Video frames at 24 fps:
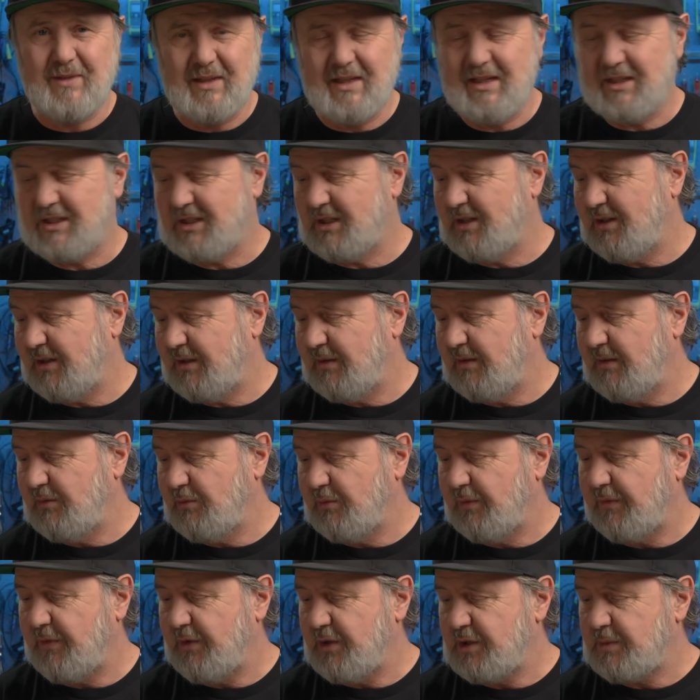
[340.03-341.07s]
it's got
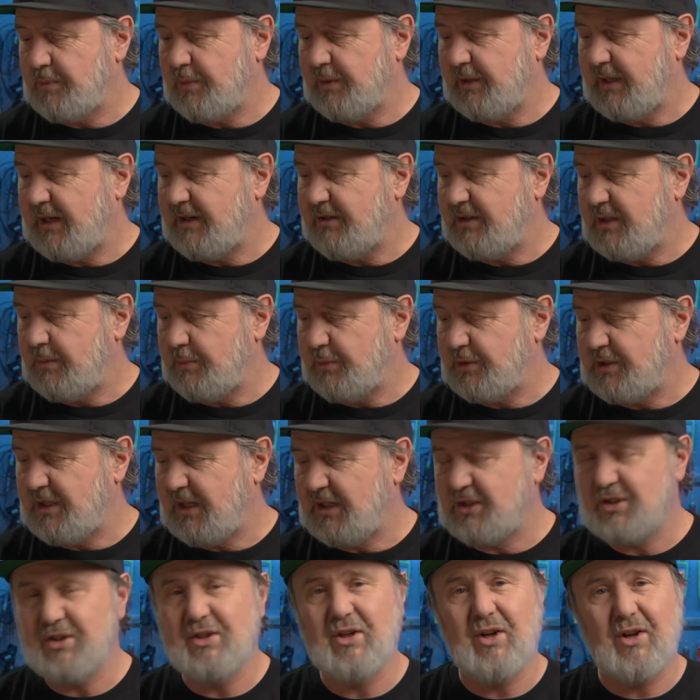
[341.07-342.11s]
reverse polarity
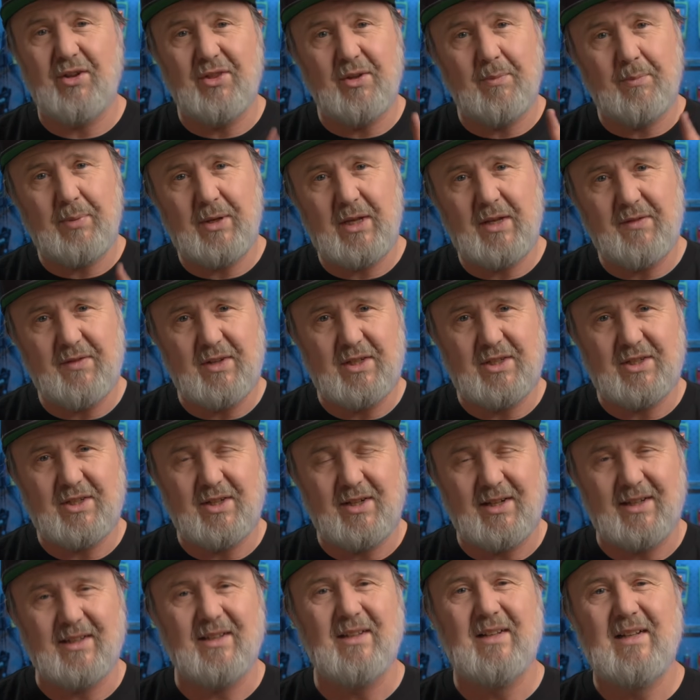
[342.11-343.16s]
protection on the PV
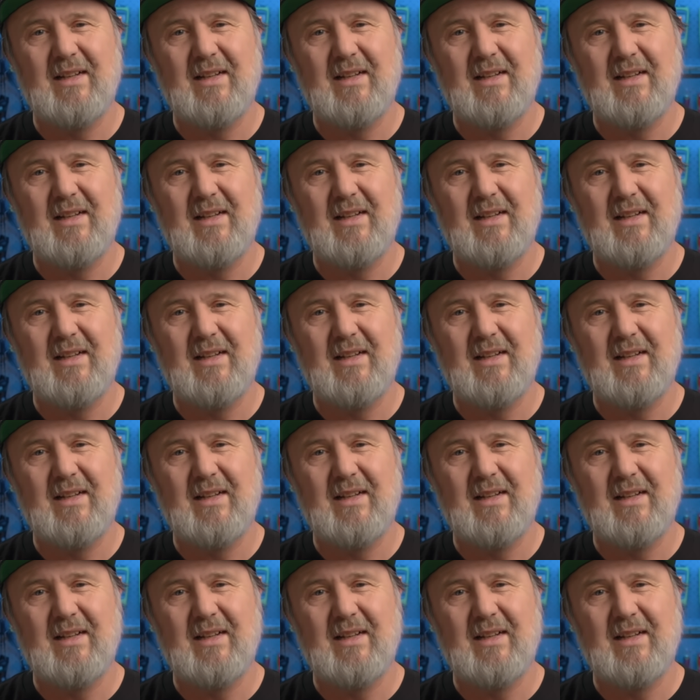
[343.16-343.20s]
side.